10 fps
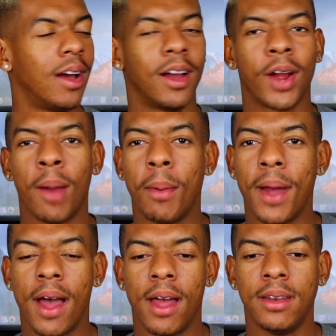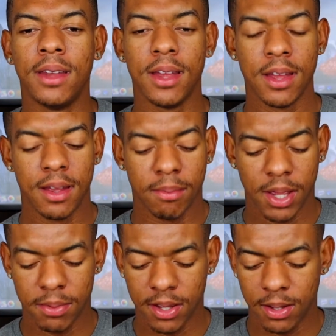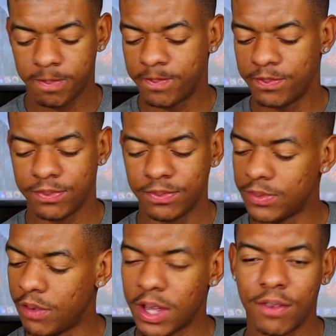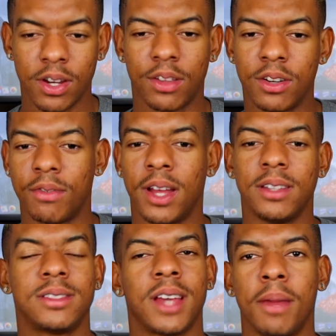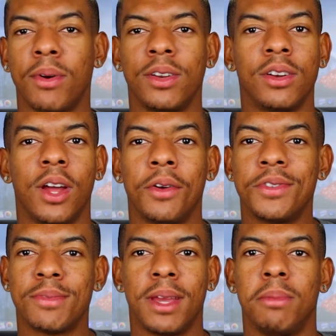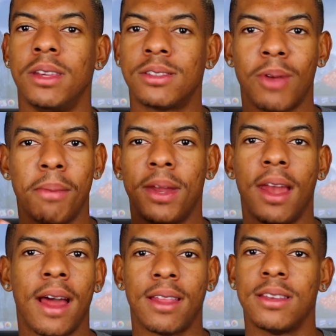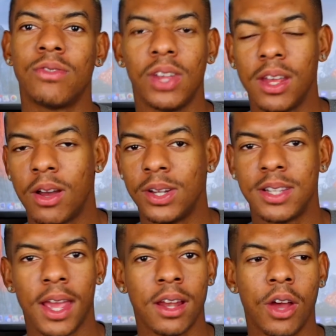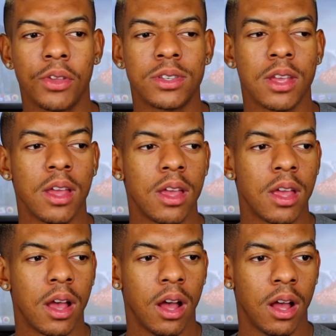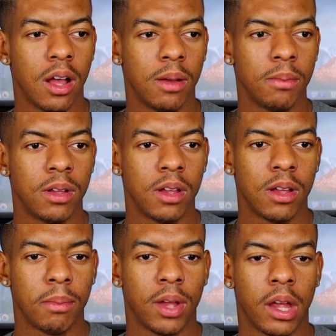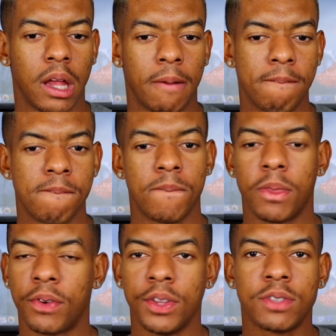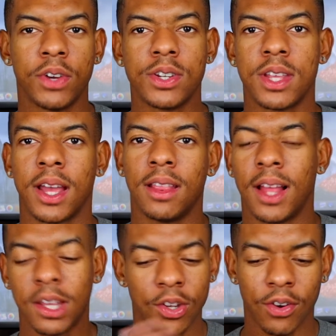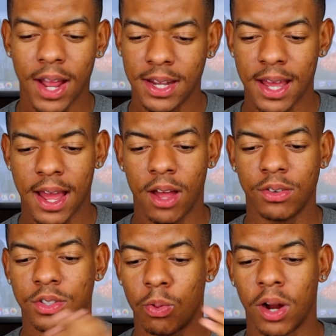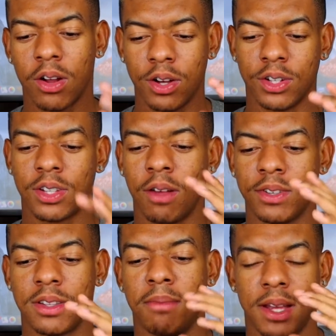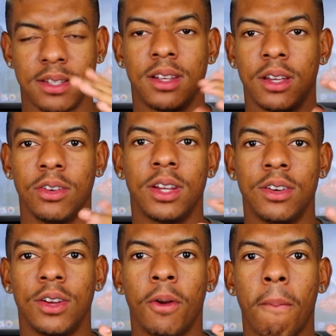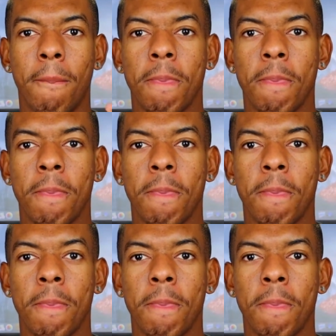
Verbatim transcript: Uh, grab a pen. Maybe if you have another device, type on your notes. Maybe swipe in and out of this video and take notes. Um, but for this first thing, I'd like you to write down to work on yourself is the best thing you can do.